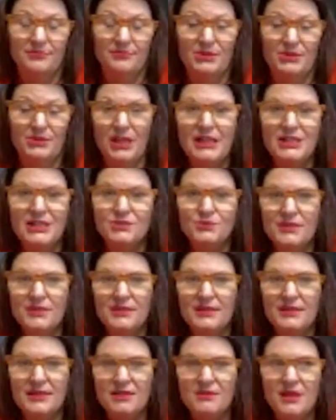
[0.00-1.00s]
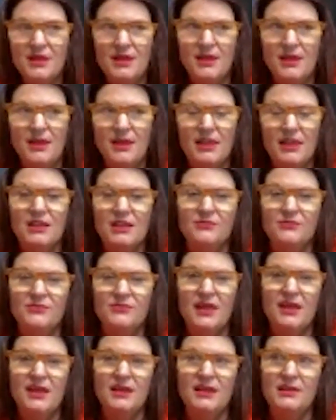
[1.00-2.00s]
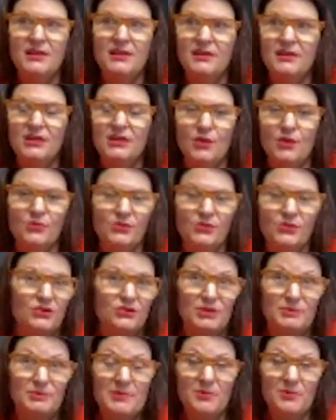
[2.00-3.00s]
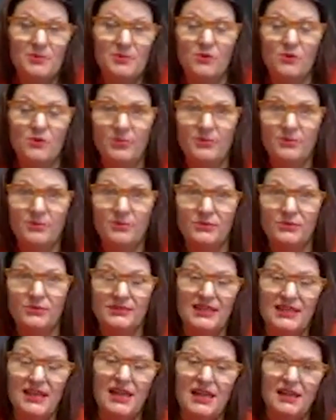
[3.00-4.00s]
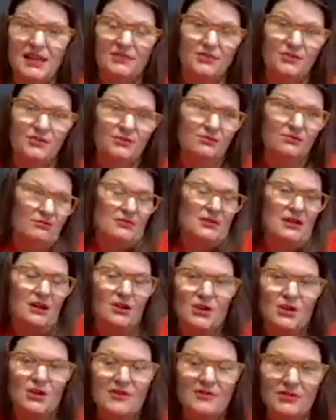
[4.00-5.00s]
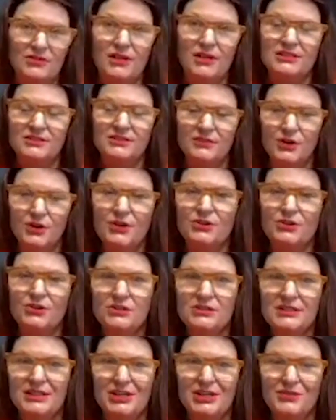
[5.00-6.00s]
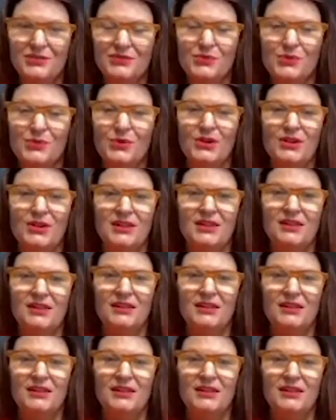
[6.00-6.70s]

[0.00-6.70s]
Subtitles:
blunt with them. And if they, usually people will say, if you like, are you having thoughts of hurting yourself or